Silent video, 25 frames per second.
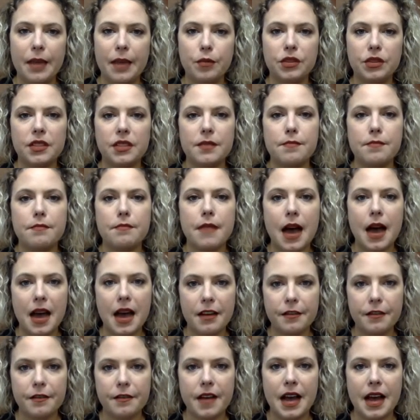able to
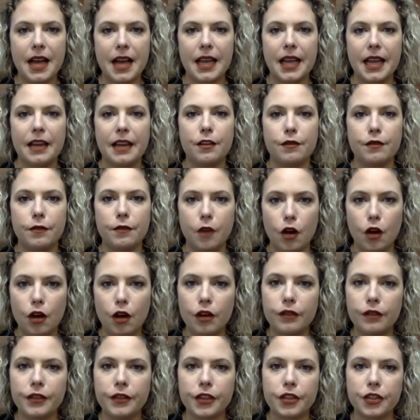modify and
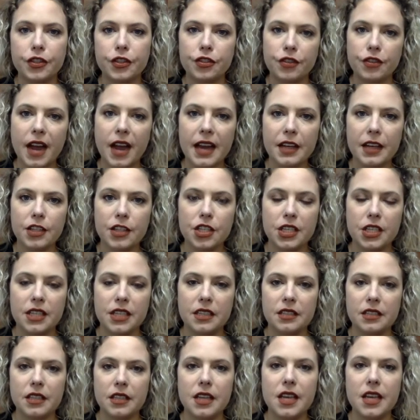evolve your
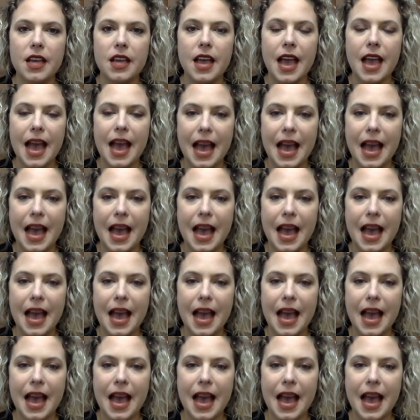strategies